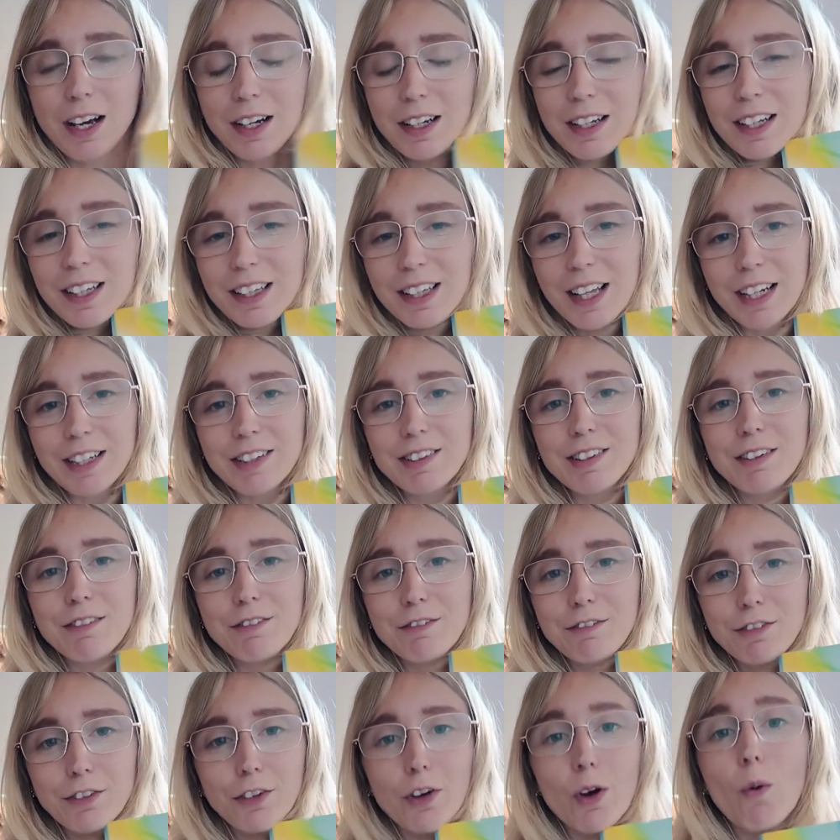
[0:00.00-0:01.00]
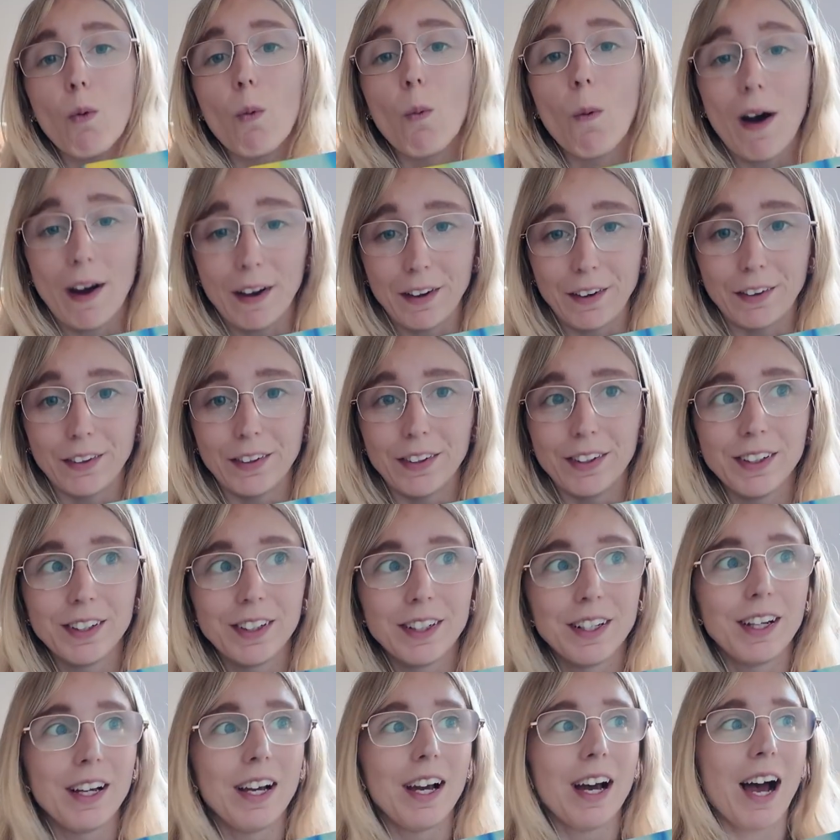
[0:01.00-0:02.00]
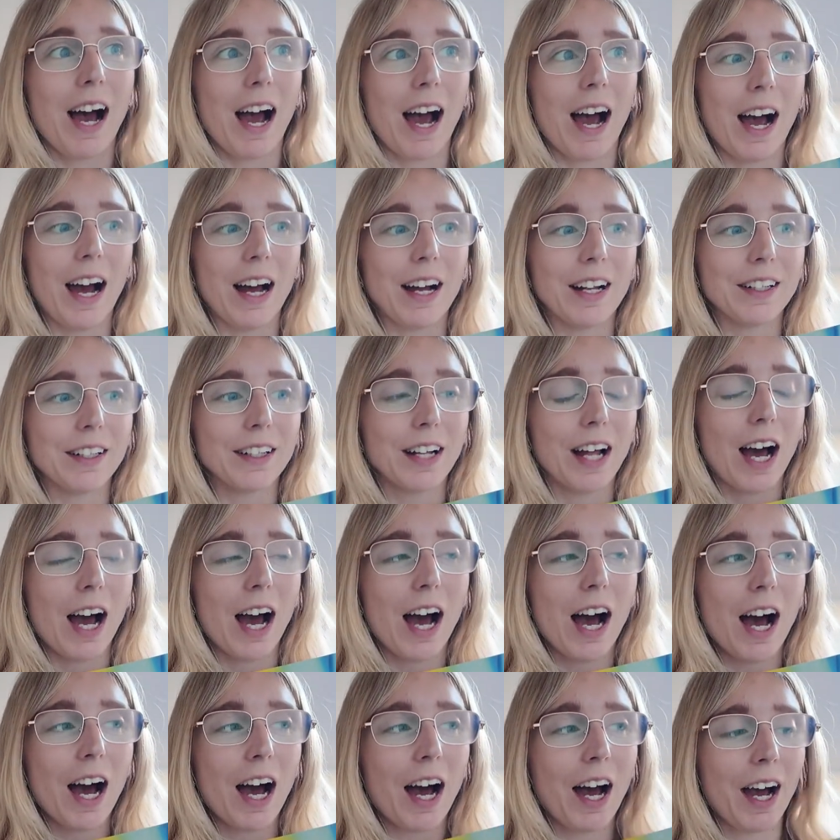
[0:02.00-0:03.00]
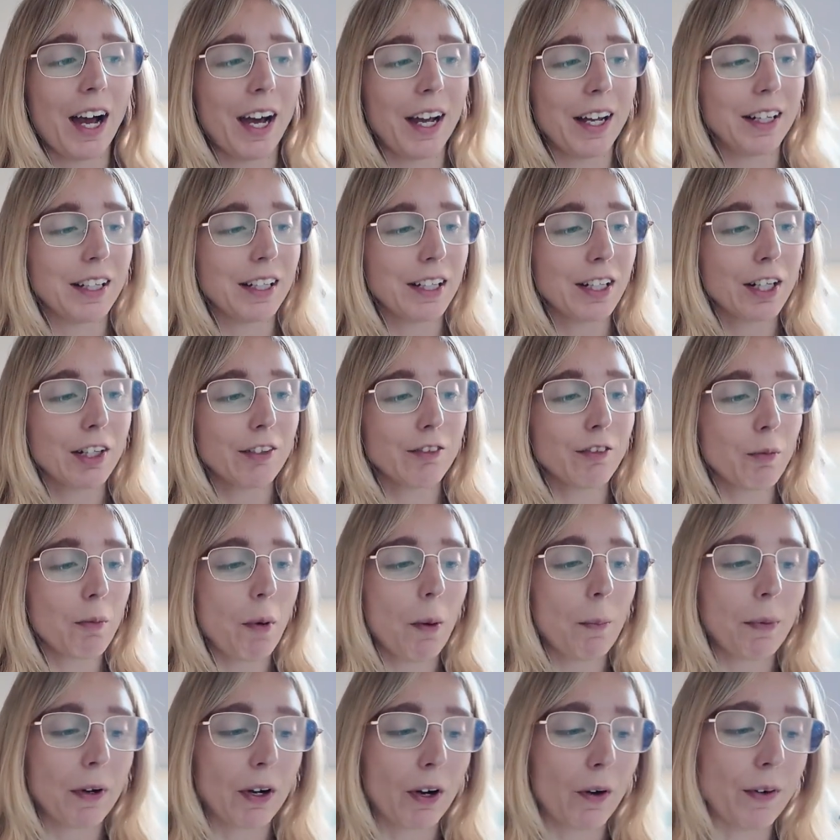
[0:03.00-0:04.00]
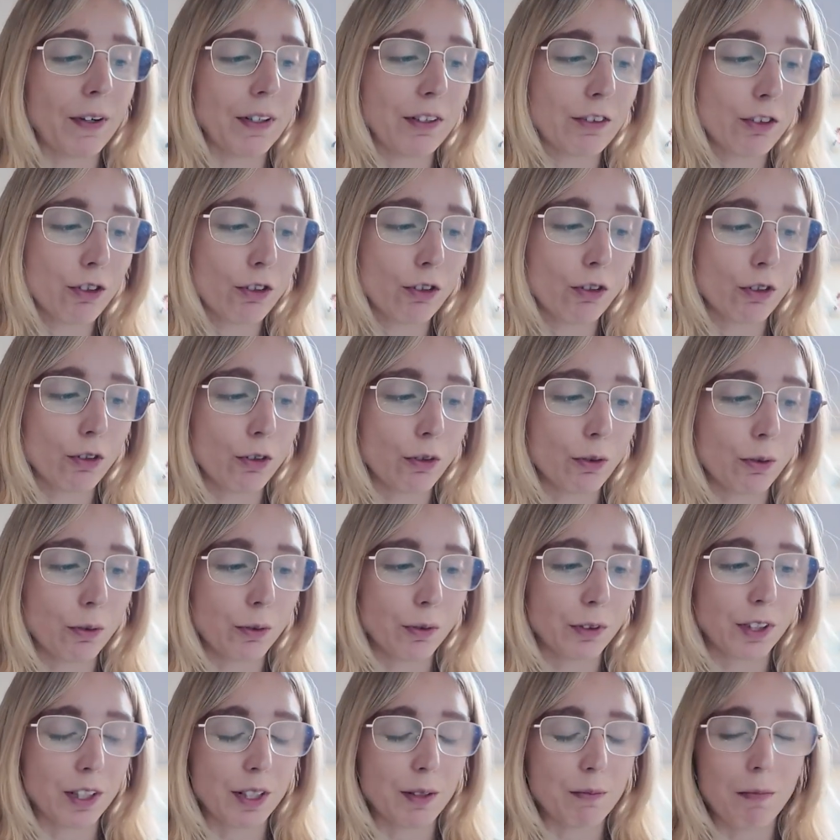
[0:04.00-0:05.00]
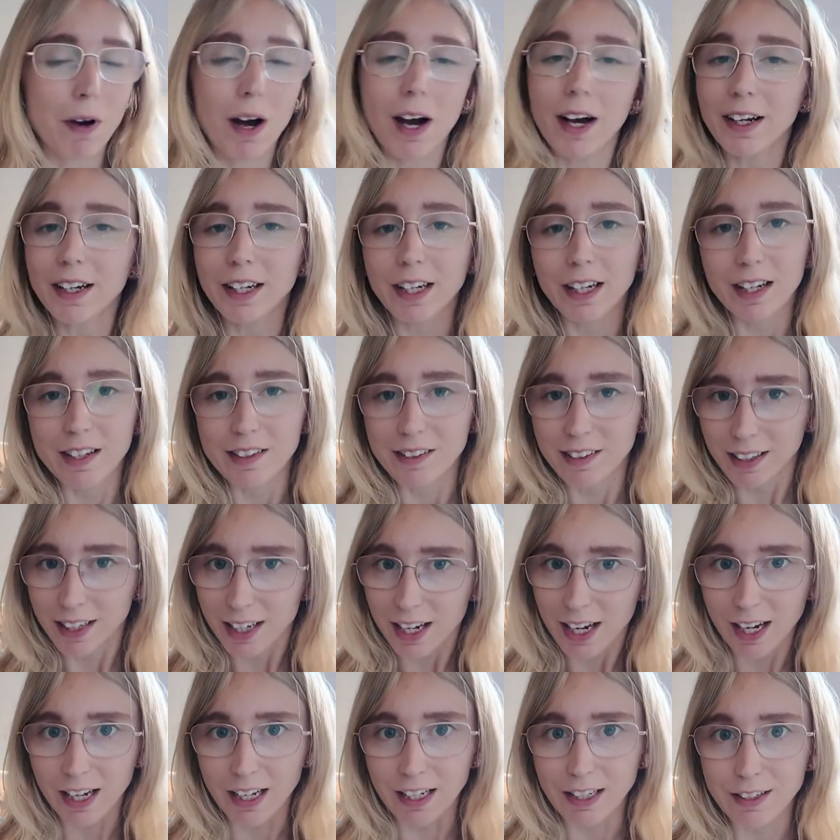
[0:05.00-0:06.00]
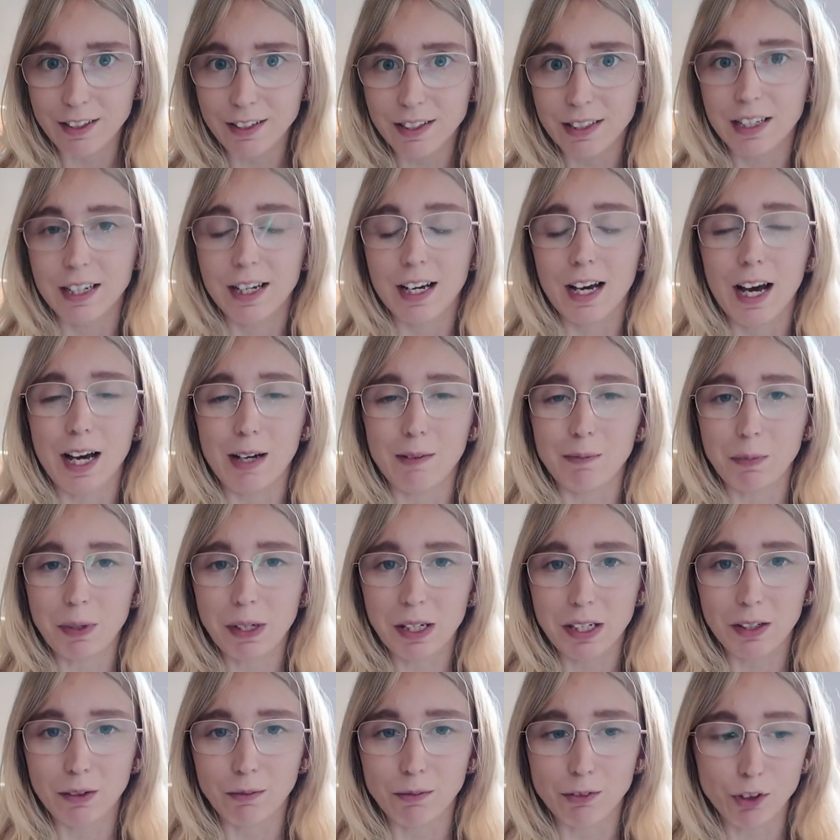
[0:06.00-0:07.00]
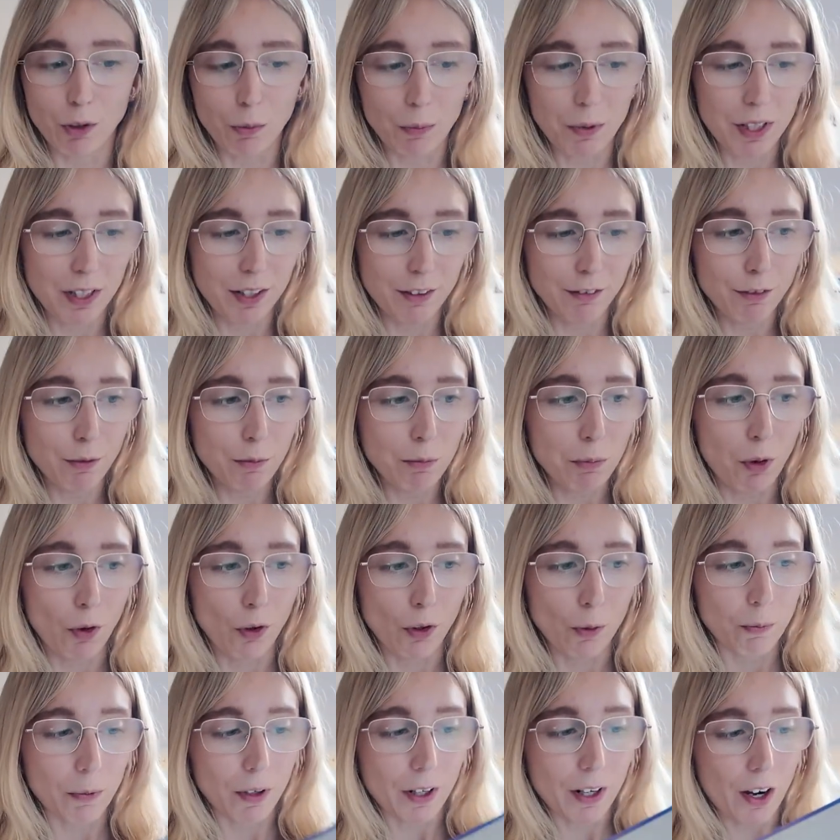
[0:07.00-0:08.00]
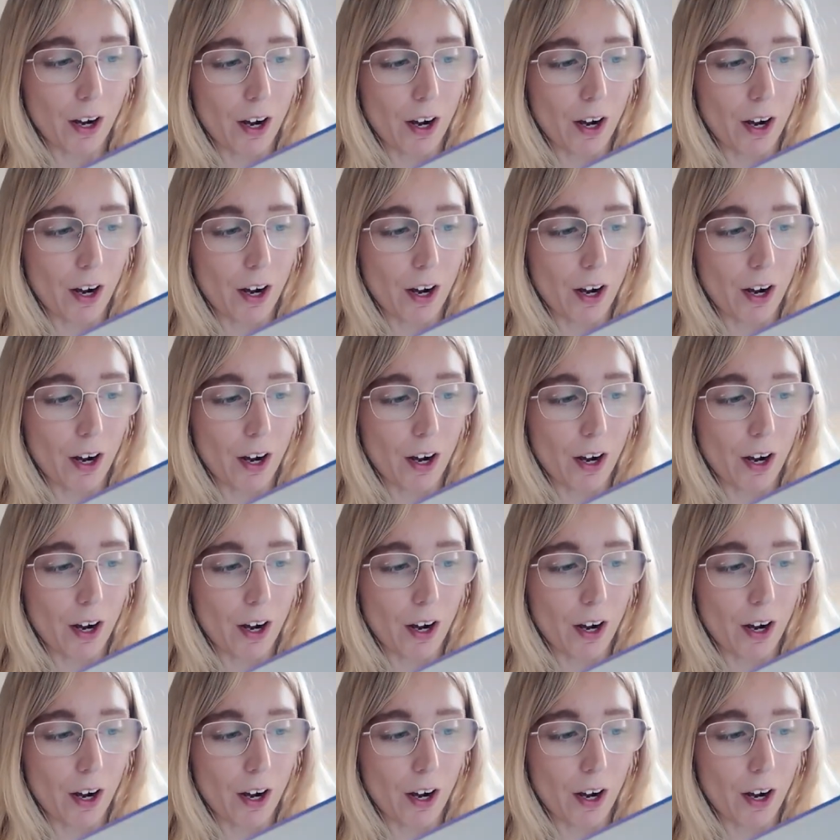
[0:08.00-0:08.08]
collecting for a while, and I can remember going to the market as a kid and picking up so many different Pokemon